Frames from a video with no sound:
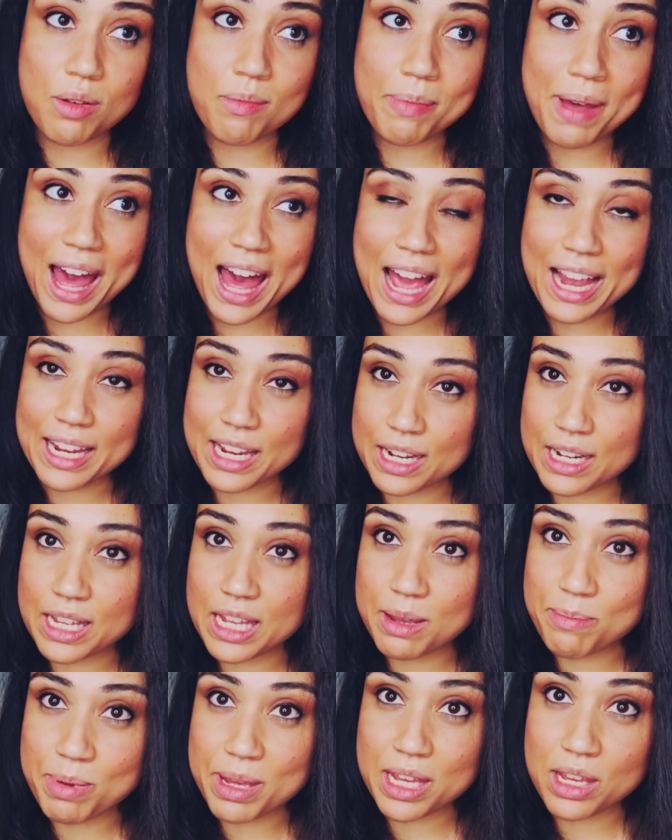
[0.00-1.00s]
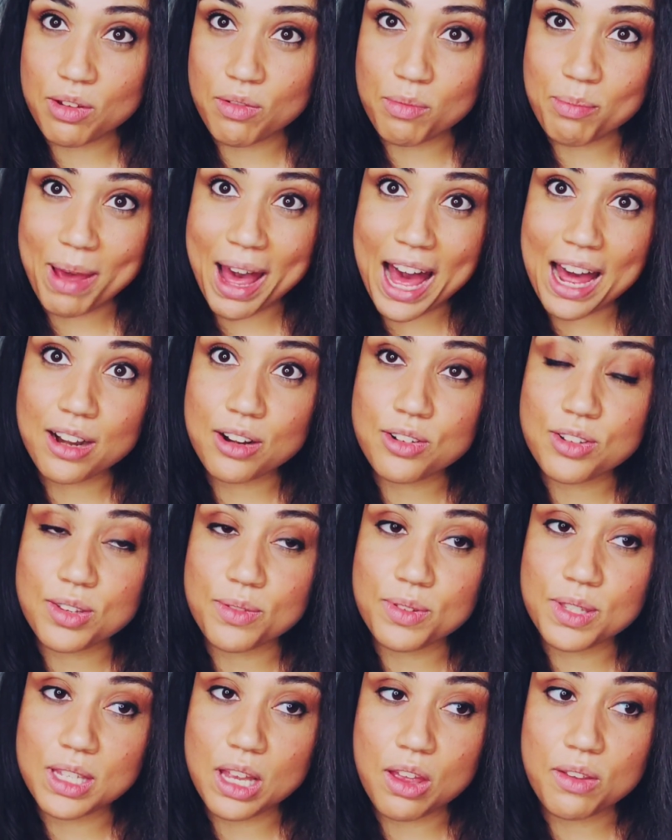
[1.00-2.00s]
you back and keeping you in patterns
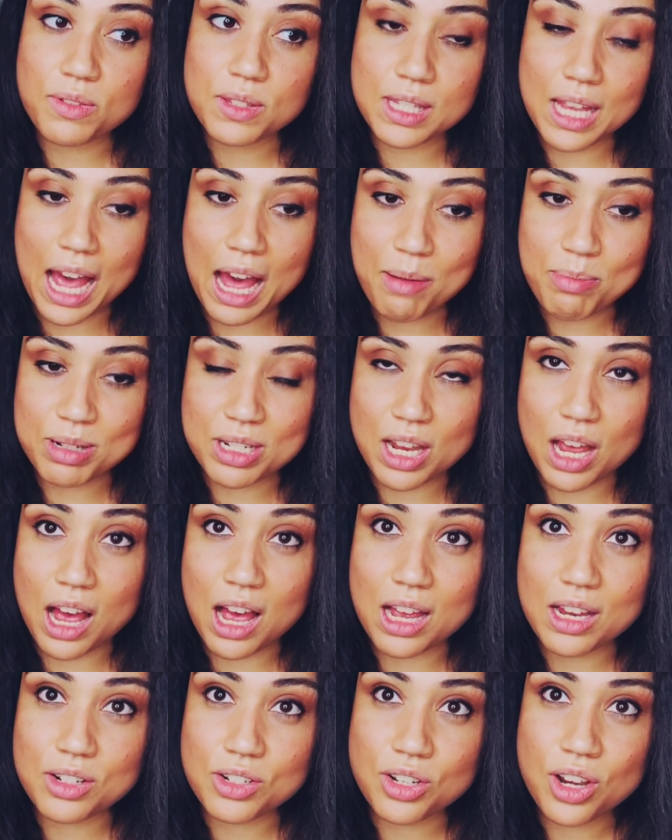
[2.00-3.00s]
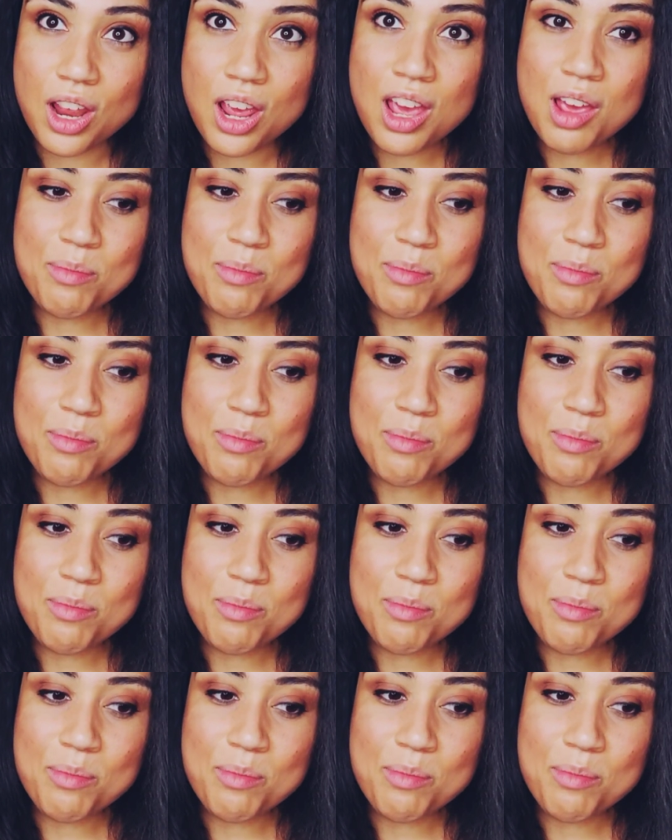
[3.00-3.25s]
of self-sabotage.